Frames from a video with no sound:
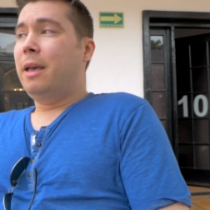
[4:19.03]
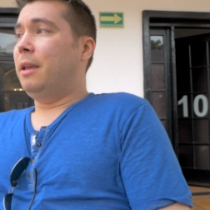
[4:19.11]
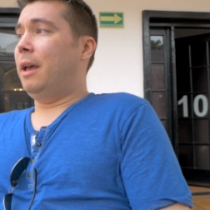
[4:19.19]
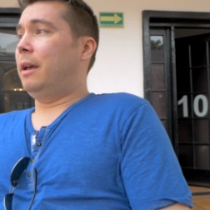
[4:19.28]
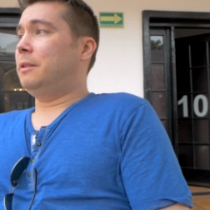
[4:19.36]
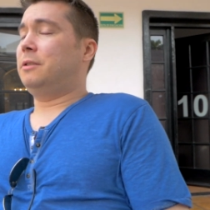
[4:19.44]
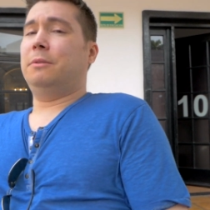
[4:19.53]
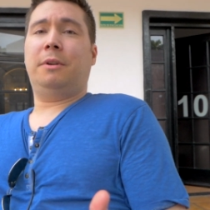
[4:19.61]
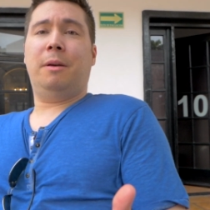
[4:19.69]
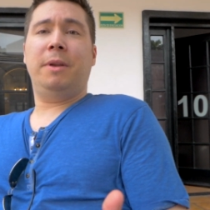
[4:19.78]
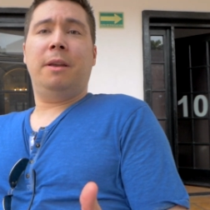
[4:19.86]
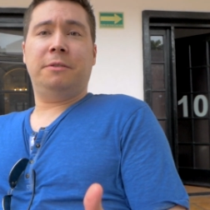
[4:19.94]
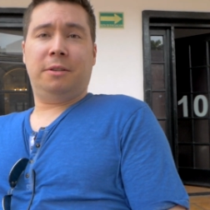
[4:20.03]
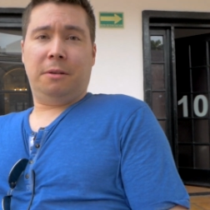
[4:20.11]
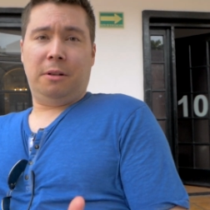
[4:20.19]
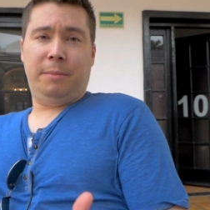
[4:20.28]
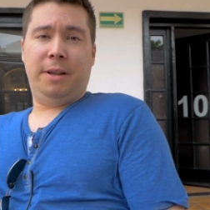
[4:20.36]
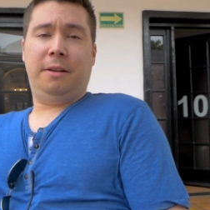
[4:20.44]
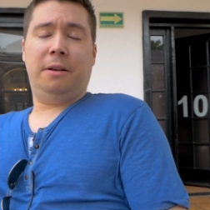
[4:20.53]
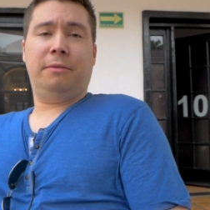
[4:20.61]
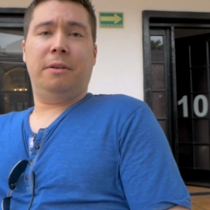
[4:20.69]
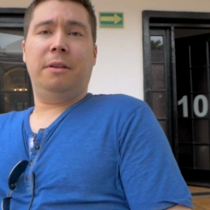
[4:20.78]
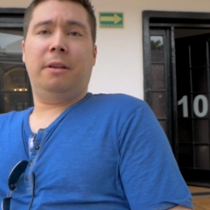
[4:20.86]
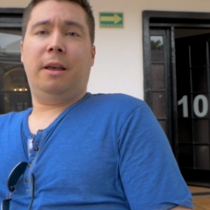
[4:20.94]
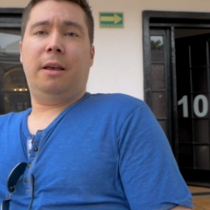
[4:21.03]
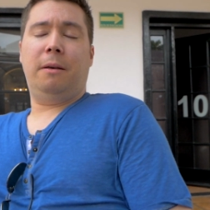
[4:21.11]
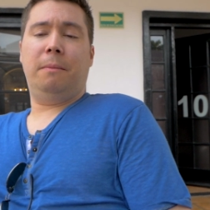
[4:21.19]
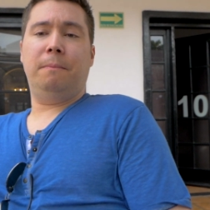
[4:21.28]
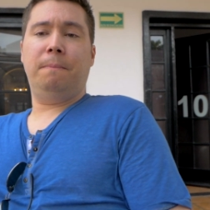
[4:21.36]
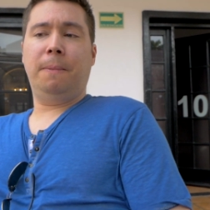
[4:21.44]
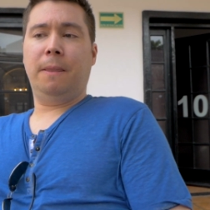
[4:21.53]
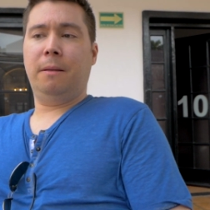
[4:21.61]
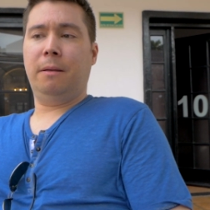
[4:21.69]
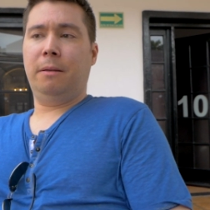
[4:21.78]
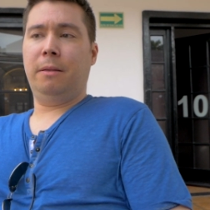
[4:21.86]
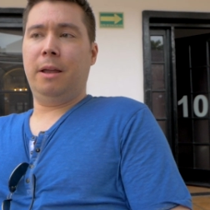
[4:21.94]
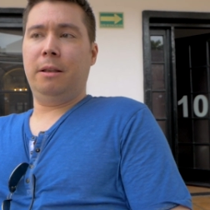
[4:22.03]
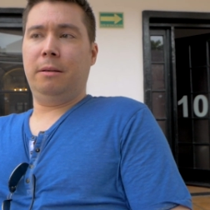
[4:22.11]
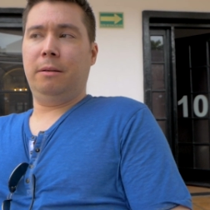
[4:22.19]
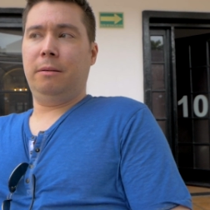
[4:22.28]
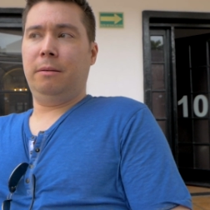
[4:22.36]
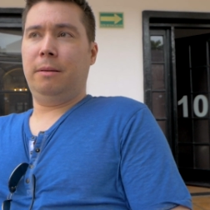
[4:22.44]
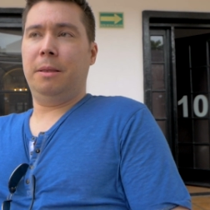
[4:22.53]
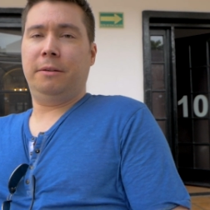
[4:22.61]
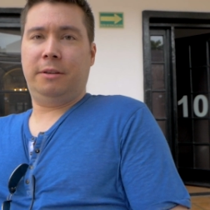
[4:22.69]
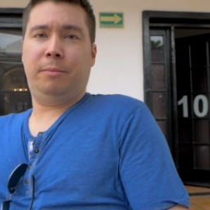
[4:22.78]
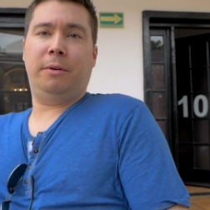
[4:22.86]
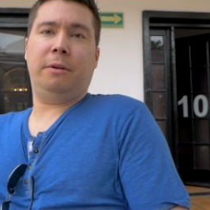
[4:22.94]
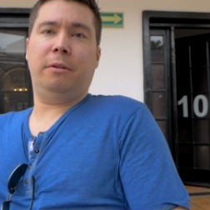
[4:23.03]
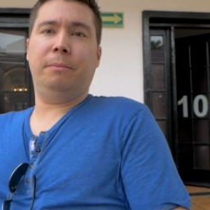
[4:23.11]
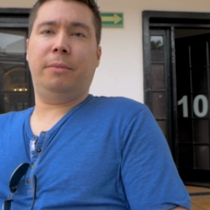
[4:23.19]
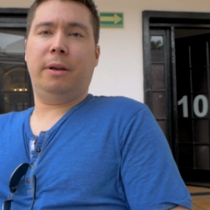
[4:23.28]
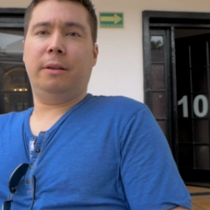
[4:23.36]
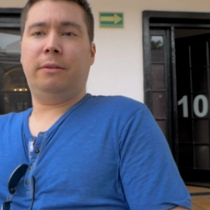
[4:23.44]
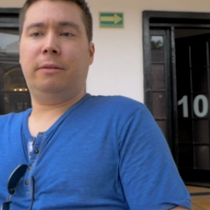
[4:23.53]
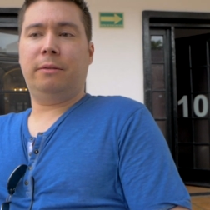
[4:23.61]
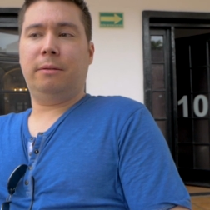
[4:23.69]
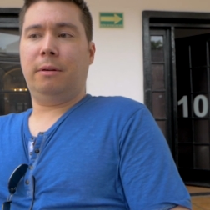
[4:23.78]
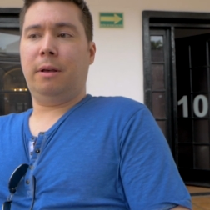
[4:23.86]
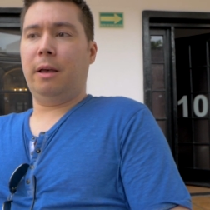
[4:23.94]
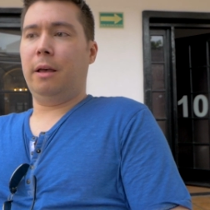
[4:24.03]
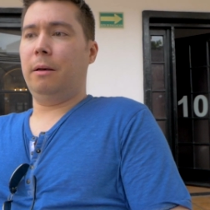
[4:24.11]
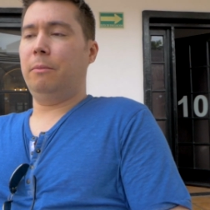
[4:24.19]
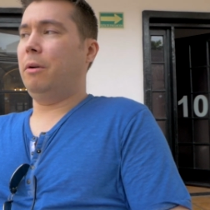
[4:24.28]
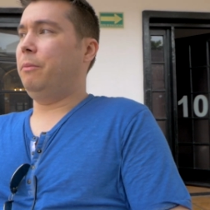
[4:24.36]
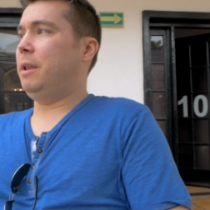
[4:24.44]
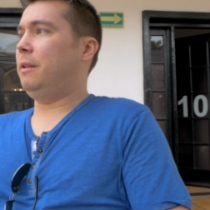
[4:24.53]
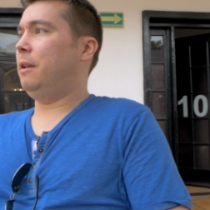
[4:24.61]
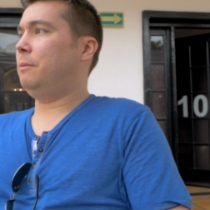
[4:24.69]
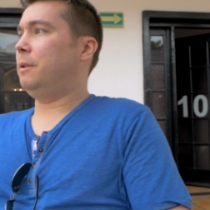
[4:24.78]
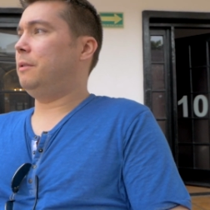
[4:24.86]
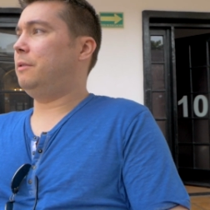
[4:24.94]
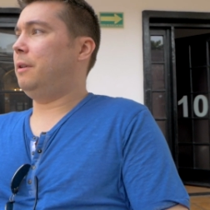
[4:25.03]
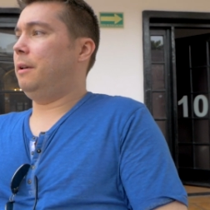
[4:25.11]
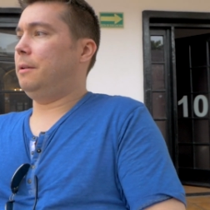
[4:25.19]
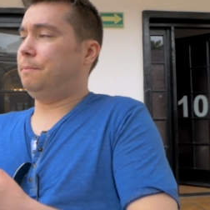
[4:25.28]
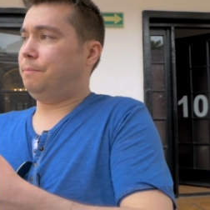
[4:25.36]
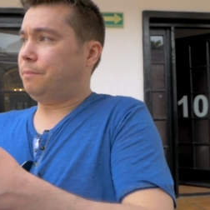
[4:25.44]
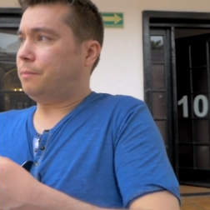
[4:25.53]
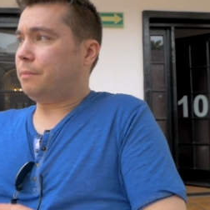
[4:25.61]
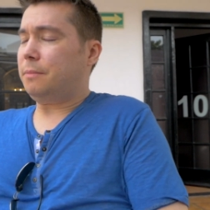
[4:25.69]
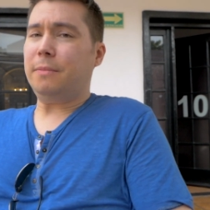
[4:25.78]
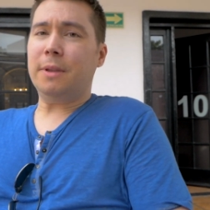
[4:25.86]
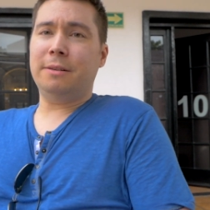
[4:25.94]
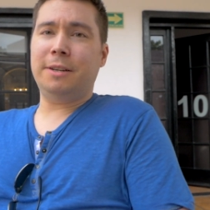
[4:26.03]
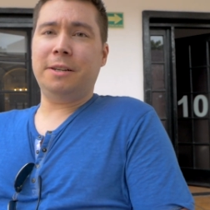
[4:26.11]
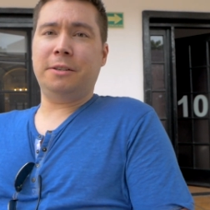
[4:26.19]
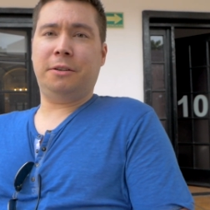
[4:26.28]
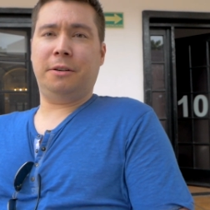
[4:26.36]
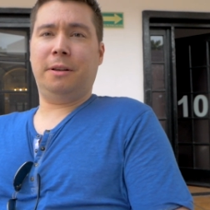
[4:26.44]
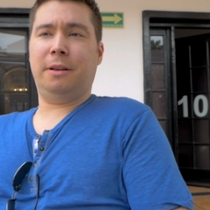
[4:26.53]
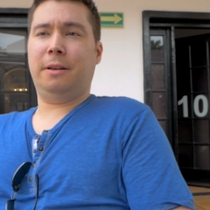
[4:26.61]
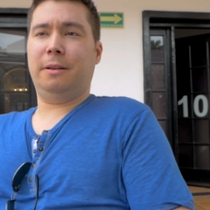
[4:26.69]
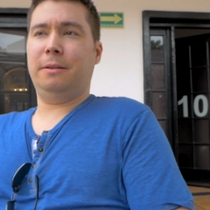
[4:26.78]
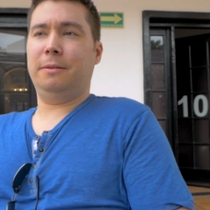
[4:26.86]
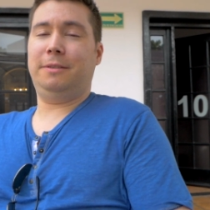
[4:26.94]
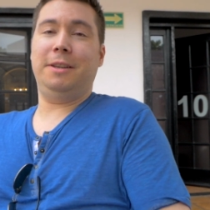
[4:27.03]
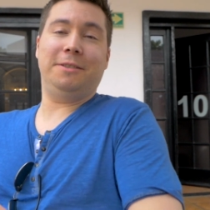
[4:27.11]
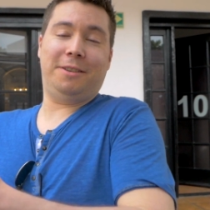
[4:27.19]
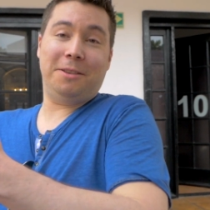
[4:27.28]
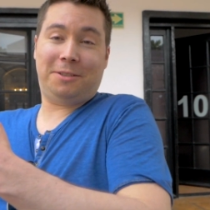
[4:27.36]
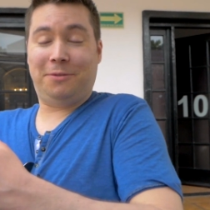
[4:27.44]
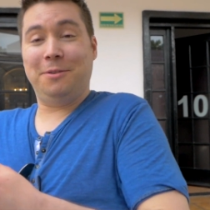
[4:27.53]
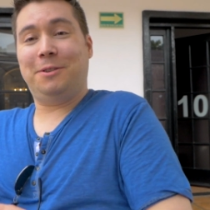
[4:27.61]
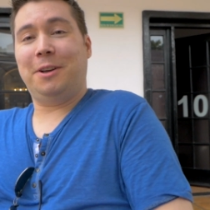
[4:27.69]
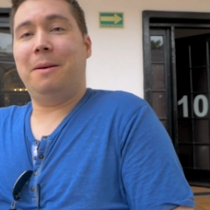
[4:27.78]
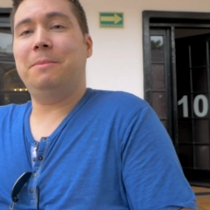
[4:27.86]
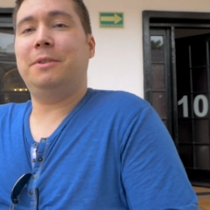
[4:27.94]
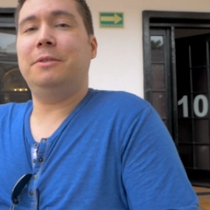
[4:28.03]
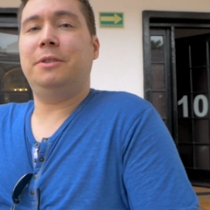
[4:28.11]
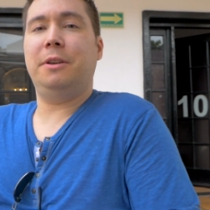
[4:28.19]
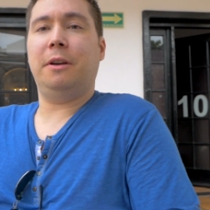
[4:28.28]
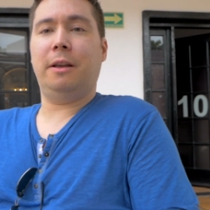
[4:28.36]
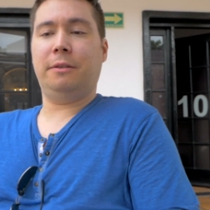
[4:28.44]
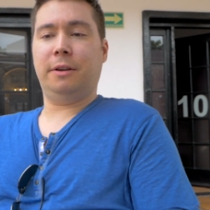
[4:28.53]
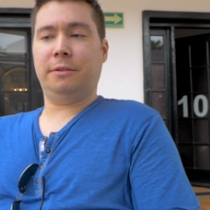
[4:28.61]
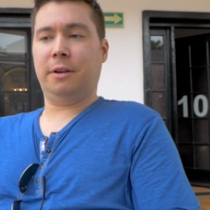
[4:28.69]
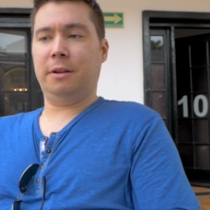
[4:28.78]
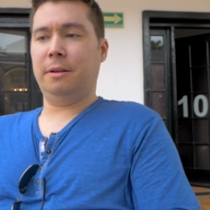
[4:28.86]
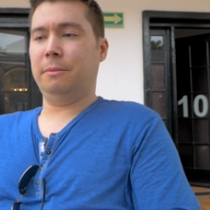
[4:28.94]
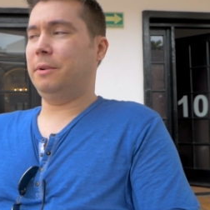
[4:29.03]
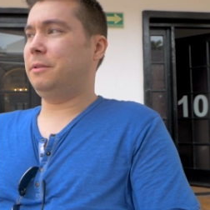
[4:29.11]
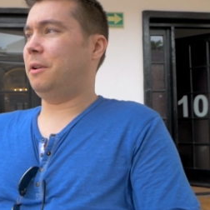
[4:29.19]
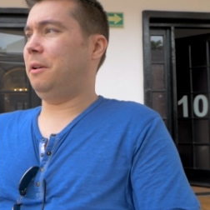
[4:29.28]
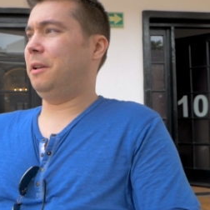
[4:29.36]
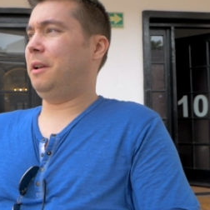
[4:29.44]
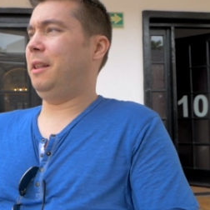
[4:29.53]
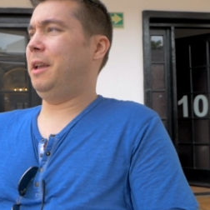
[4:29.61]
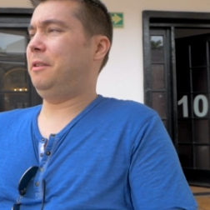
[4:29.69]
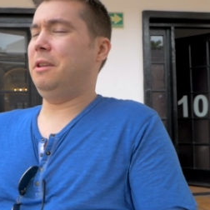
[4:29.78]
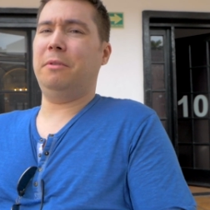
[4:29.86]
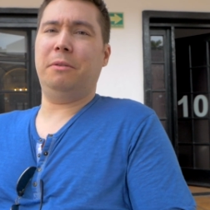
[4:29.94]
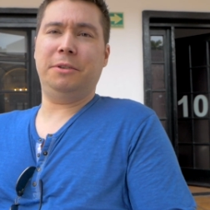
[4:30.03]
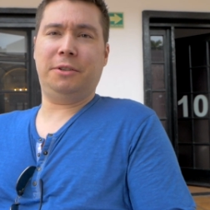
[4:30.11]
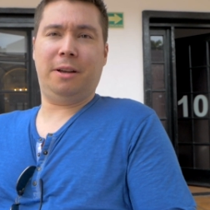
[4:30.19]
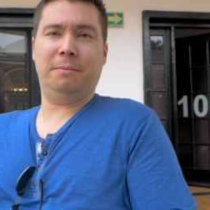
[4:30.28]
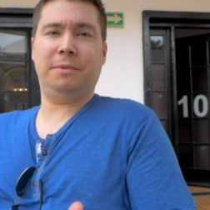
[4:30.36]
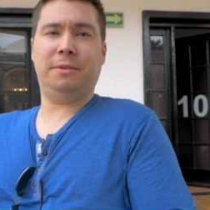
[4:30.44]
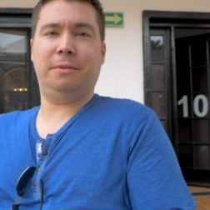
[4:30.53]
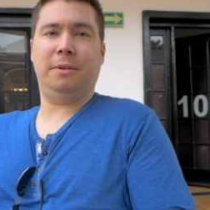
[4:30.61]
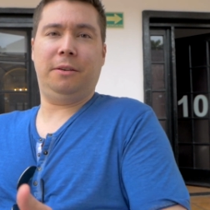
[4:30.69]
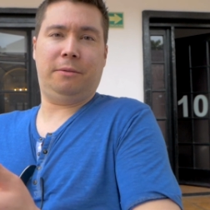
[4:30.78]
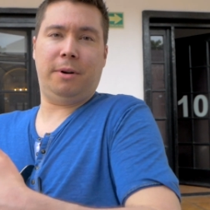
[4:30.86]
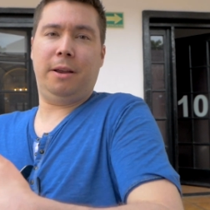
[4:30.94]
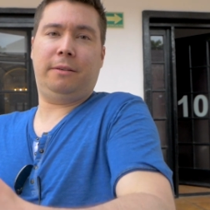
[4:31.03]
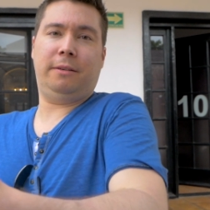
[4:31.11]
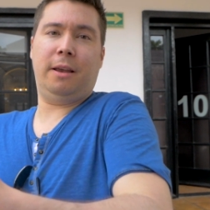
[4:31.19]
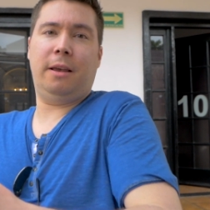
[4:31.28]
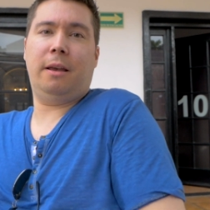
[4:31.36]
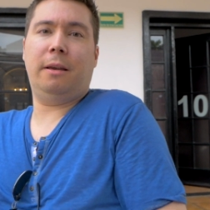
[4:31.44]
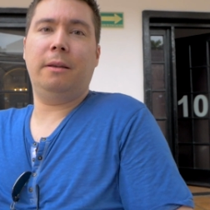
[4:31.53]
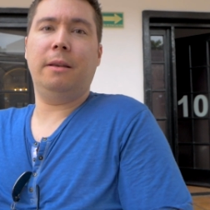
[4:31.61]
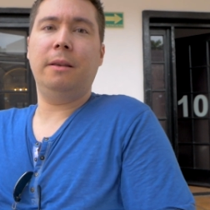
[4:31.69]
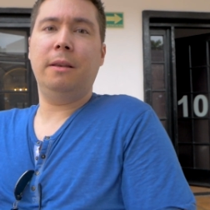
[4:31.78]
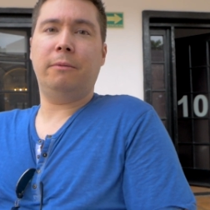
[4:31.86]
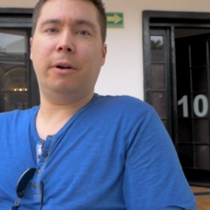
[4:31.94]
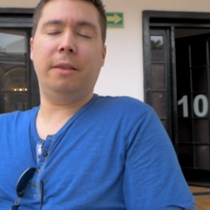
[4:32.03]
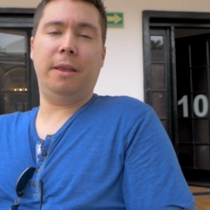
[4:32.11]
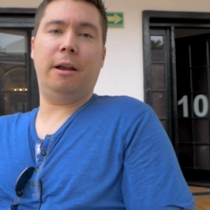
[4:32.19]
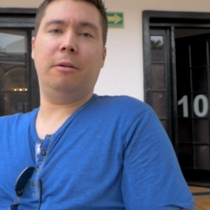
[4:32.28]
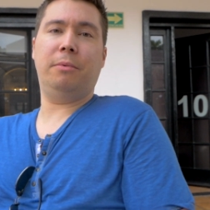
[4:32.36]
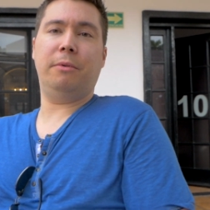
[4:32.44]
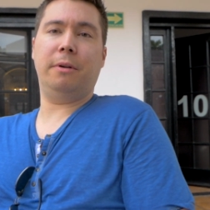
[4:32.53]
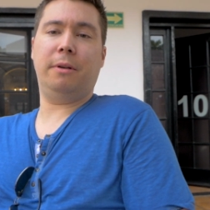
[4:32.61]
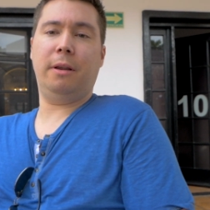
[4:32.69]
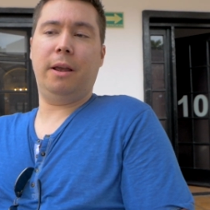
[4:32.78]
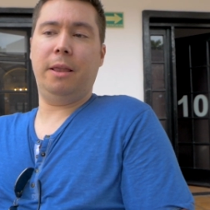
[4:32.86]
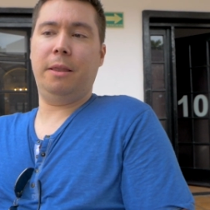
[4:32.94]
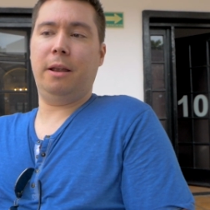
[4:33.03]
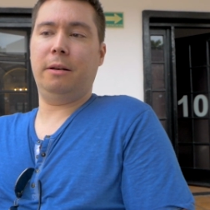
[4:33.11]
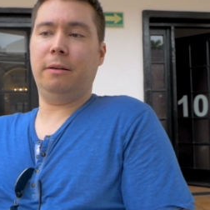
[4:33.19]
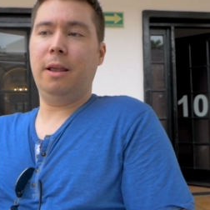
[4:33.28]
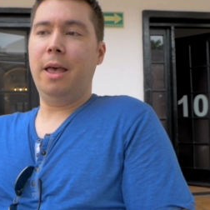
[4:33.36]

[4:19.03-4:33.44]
Yeah, so coming here is a little bit different. Um, than than the typical. But uh, what we did was um, Dina took a Tina's done this a few times, and she got us on a what's called the colectivo, which comes it's right uh, right at the airport, and then.